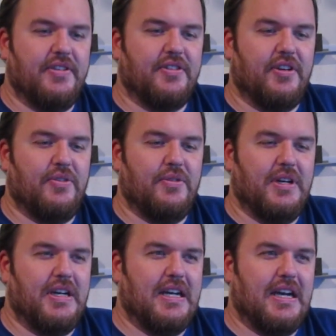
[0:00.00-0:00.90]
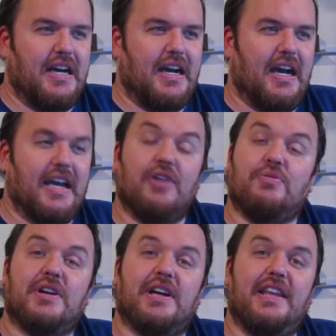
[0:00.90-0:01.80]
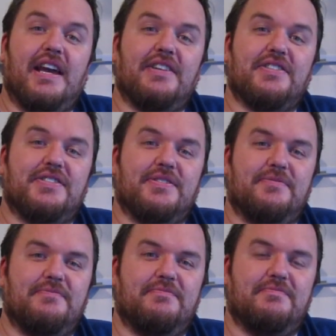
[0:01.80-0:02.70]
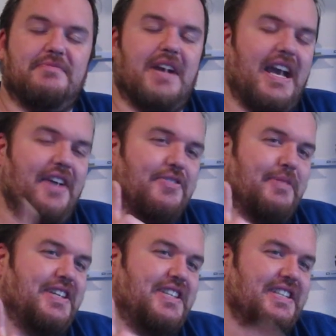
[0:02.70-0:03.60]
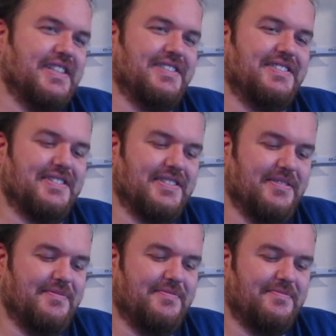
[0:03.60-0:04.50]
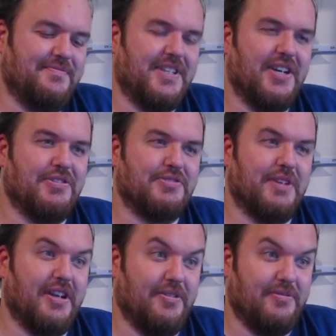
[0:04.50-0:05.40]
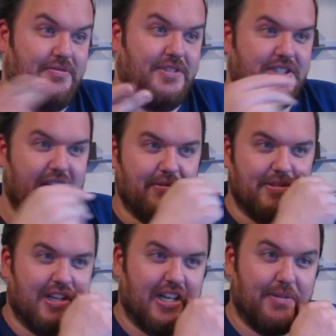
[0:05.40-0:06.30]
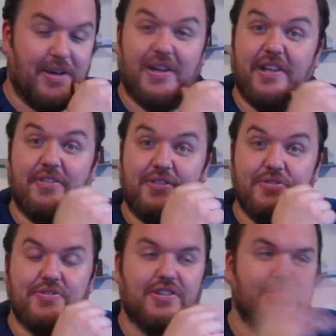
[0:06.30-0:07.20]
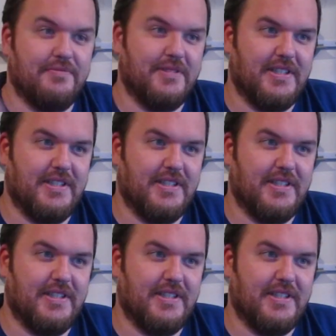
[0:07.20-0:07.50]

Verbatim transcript: So, I got to work on that. I have some ideas, you know, which way, which I will talk about in the future.